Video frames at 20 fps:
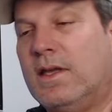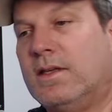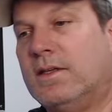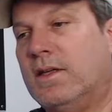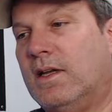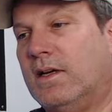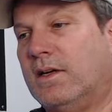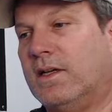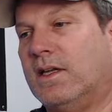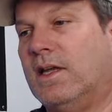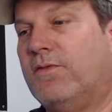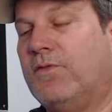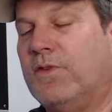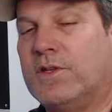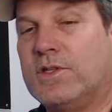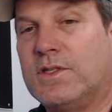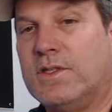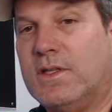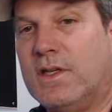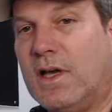Now,
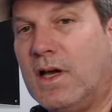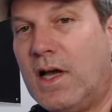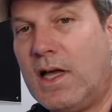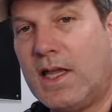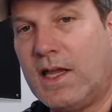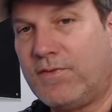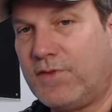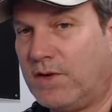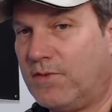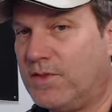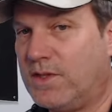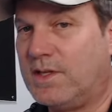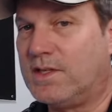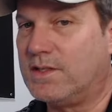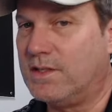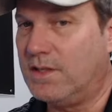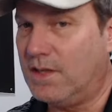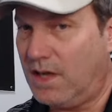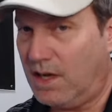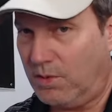if
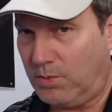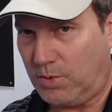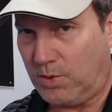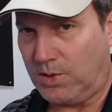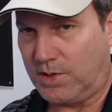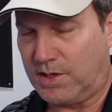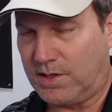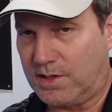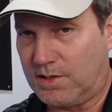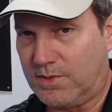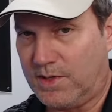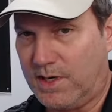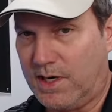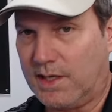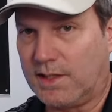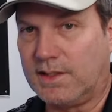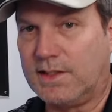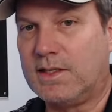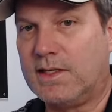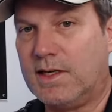everything's not working correctly,